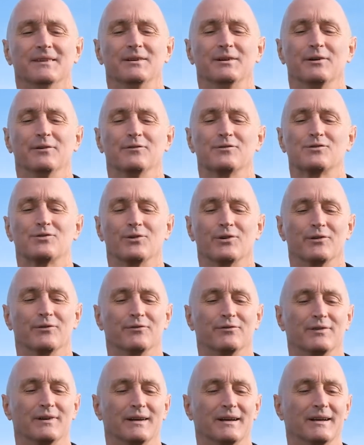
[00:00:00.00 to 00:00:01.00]
of sort
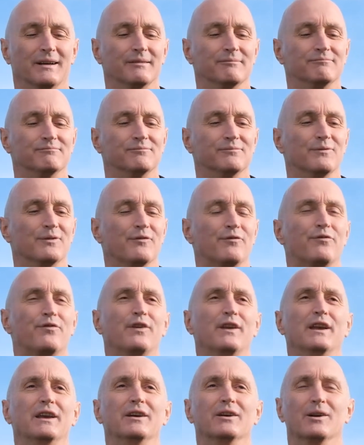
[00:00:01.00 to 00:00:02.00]
of
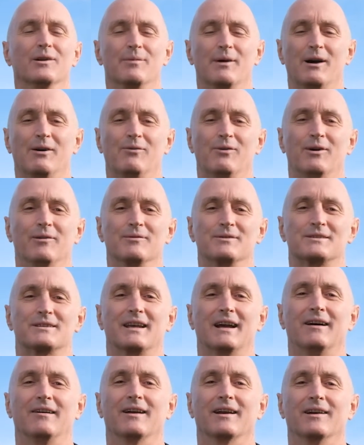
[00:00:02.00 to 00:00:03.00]
fear about what was
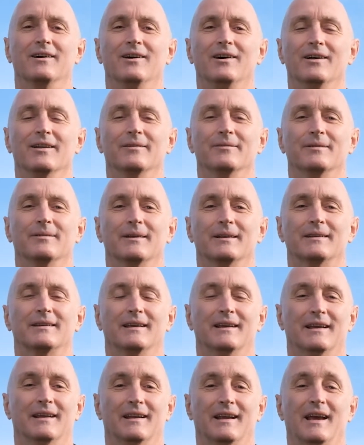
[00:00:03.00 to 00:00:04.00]
going on, but
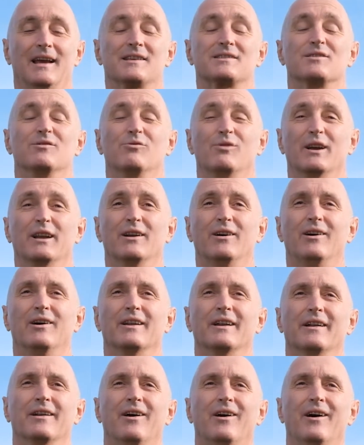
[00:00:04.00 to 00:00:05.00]
and as it went
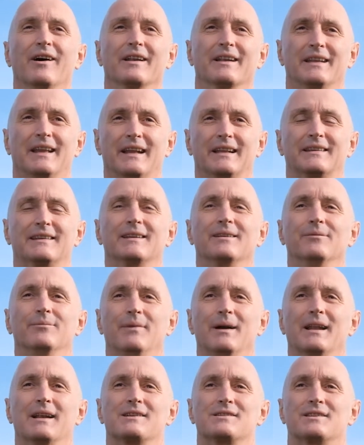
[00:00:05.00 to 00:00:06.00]
on and they didn't
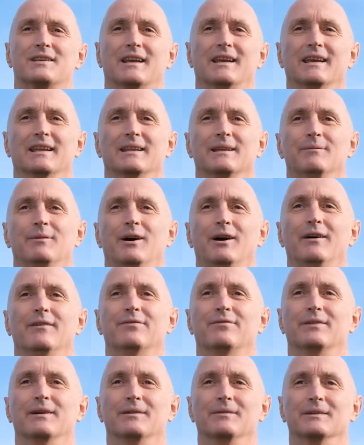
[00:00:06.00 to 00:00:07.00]
manage to get them
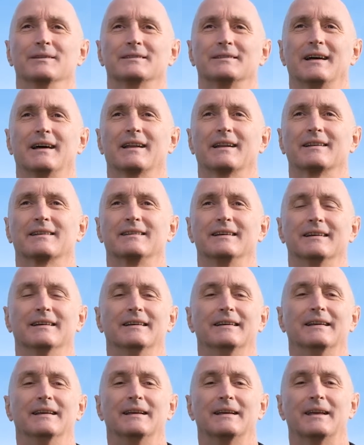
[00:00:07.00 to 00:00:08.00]
off, we were starting to
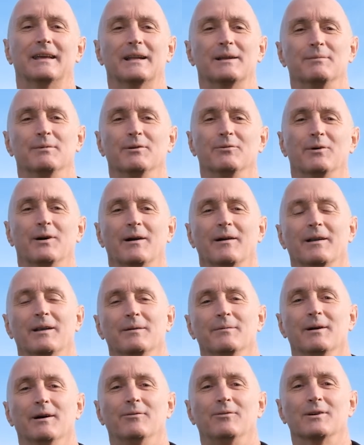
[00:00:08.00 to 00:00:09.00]
get a bit worried
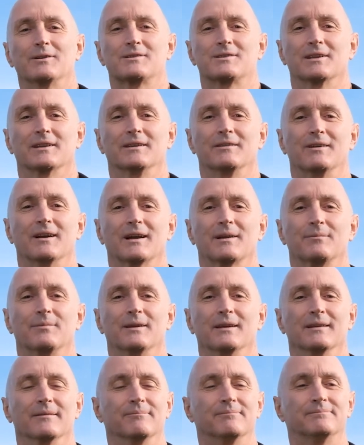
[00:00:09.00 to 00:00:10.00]
about watching the
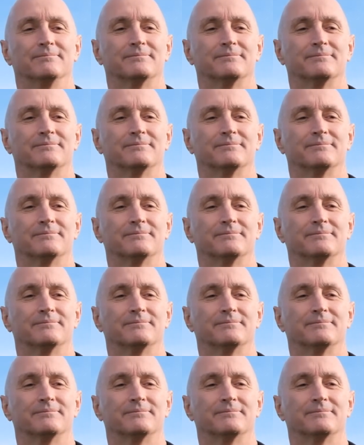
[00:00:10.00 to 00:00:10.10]
rugby, and